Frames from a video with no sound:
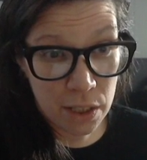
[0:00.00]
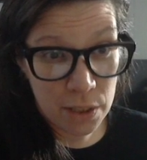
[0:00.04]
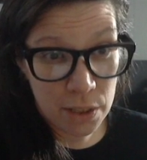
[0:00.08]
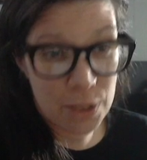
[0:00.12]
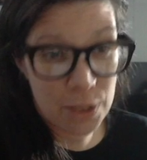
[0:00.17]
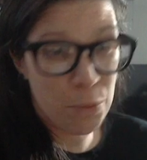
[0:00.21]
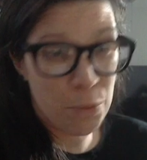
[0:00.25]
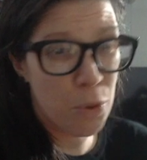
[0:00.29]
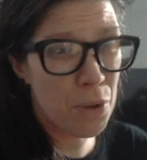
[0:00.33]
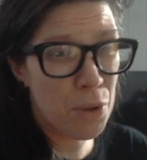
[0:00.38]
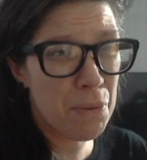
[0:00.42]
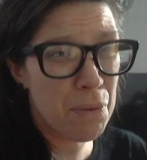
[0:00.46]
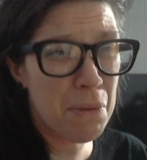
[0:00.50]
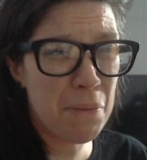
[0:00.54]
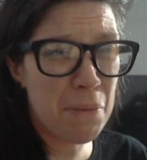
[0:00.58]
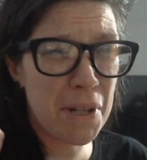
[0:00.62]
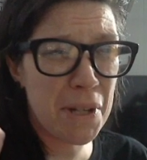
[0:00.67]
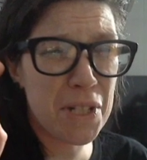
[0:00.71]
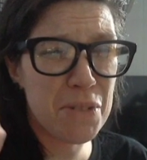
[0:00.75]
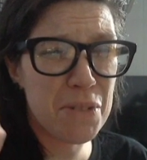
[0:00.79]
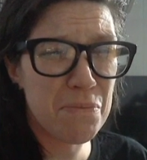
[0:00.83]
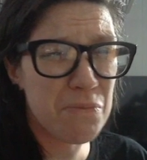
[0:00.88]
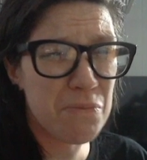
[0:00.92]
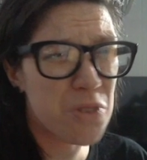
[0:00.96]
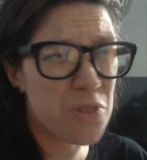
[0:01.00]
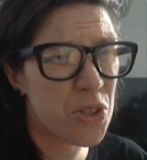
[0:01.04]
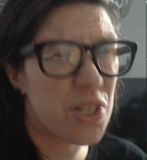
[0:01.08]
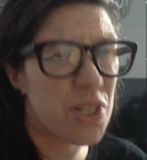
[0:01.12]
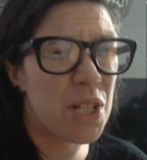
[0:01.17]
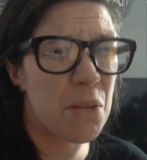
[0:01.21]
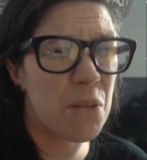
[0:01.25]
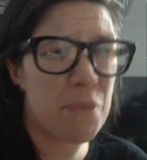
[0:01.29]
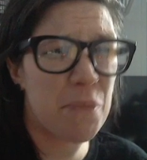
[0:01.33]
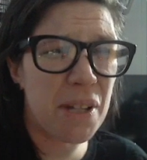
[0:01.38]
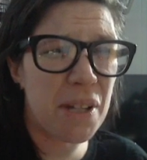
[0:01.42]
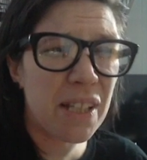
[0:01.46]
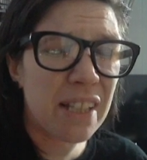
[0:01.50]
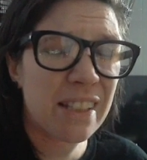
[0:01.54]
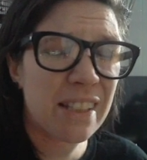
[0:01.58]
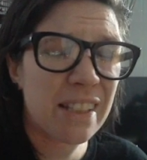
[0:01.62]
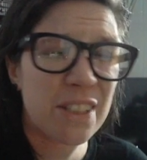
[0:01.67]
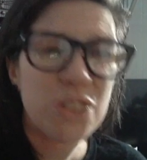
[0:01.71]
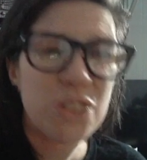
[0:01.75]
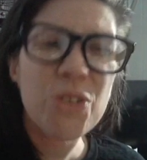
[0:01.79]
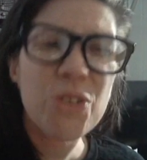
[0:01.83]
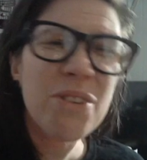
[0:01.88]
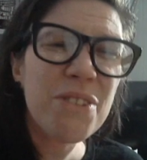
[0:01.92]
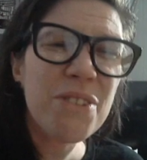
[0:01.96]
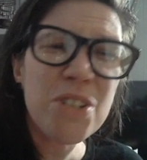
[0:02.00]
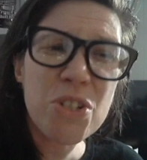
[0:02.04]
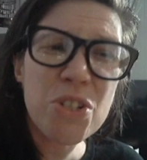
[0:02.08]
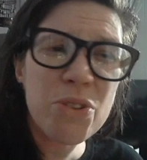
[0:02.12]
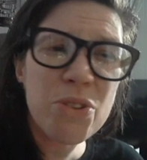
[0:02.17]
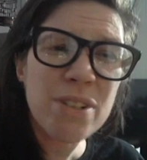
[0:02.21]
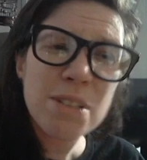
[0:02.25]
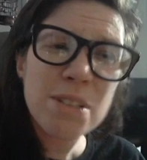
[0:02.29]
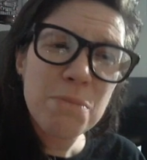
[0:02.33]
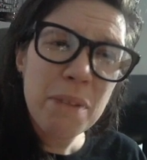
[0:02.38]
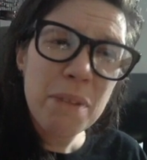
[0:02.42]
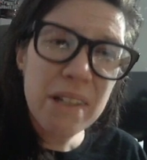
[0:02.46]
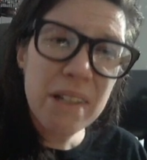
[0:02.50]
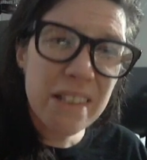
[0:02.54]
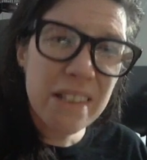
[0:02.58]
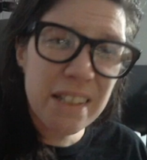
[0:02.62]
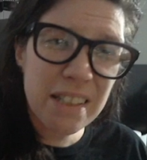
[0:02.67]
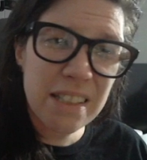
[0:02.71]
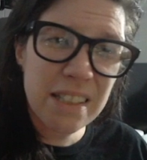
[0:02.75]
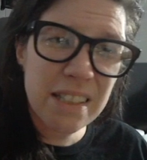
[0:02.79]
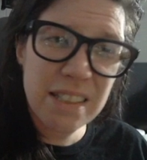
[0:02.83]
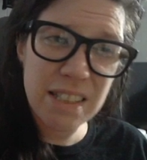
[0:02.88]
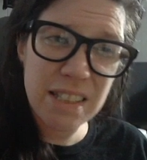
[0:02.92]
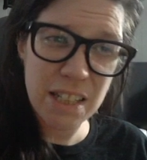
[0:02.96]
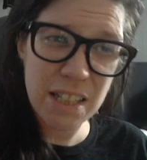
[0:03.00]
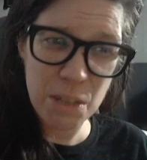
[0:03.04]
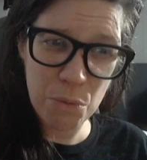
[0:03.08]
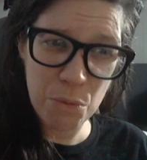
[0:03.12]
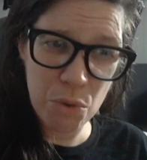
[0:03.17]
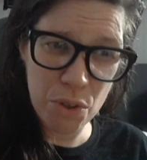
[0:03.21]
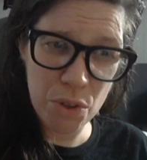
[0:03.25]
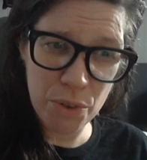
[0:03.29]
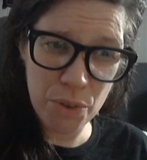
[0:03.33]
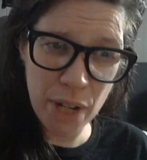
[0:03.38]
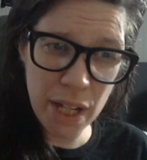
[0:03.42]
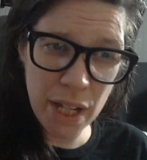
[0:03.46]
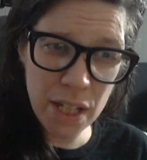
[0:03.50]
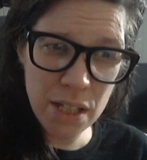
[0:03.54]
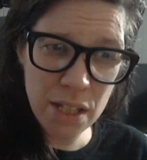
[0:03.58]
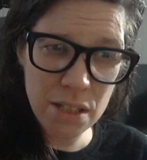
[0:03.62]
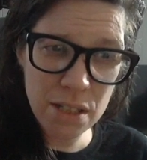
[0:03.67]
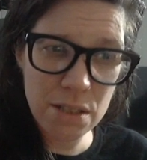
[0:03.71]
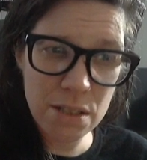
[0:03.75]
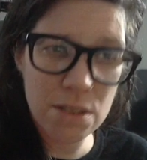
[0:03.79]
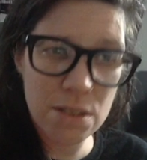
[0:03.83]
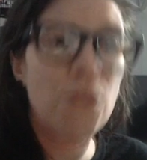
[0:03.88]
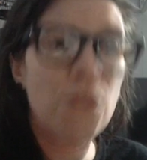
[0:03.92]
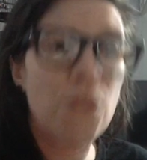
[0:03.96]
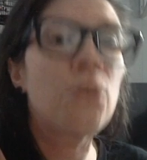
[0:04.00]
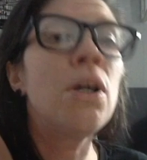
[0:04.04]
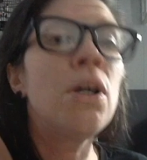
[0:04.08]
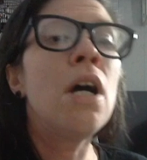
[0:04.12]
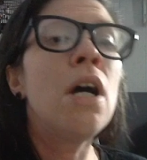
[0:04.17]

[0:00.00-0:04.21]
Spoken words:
Supporting me by joining a mailing list. Who even joins mailing lists anymore, right? So,